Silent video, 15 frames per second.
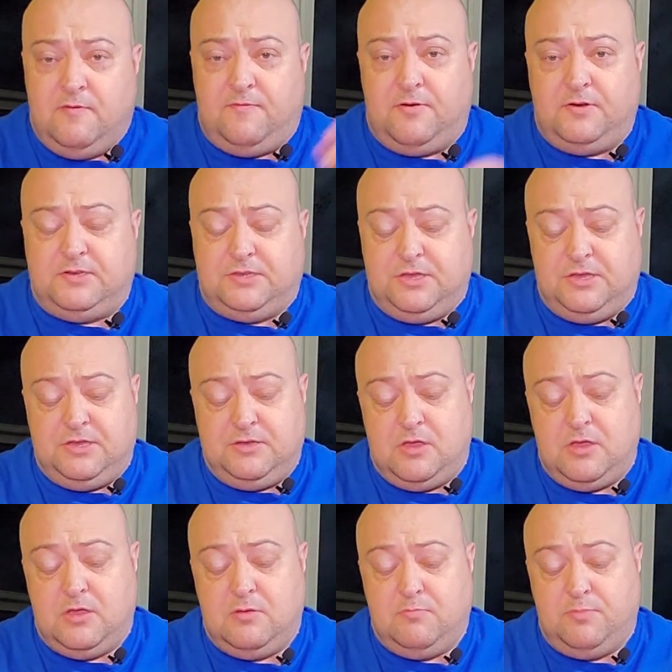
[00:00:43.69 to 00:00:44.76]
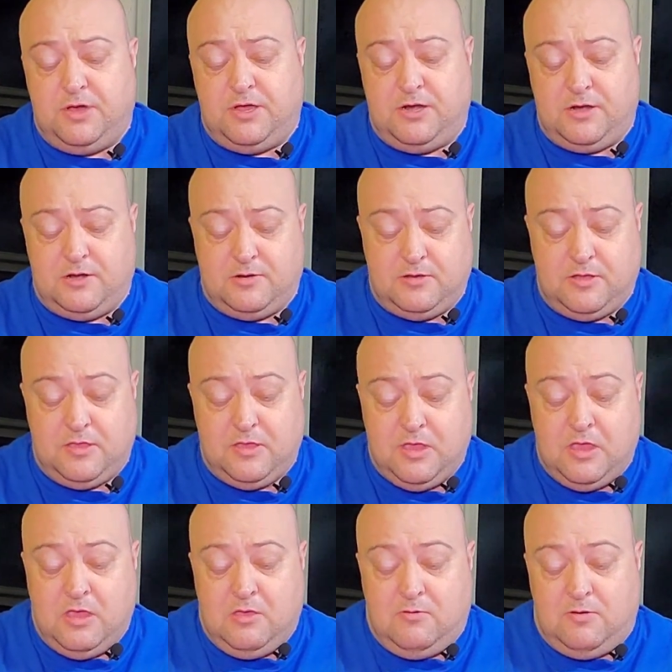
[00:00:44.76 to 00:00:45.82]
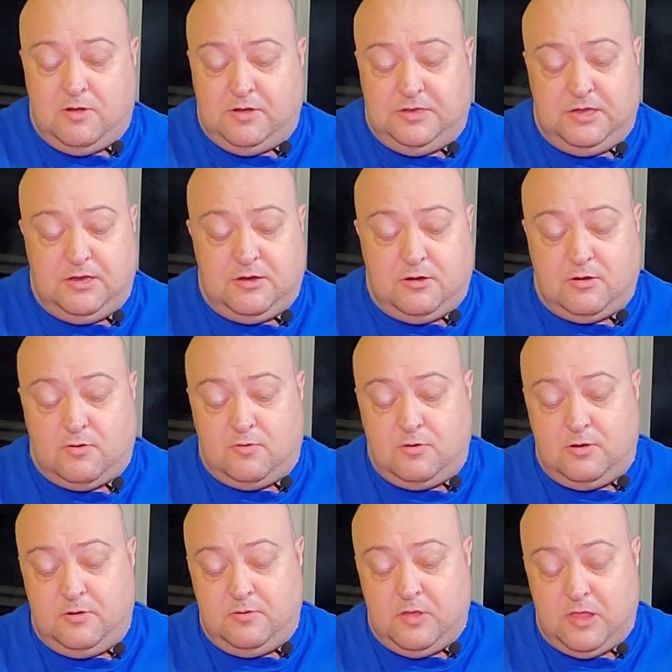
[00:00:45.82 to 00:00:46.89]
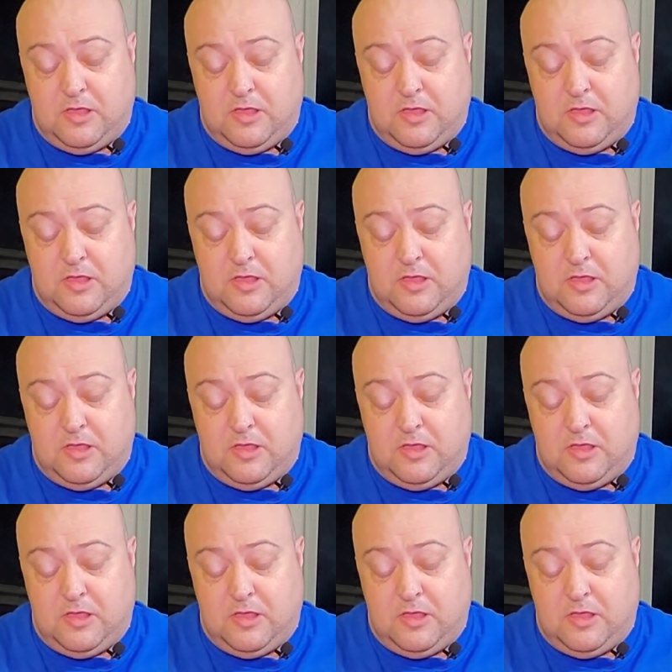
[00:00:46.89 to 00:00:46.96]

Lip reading: First thing, butter. We're going to take our corn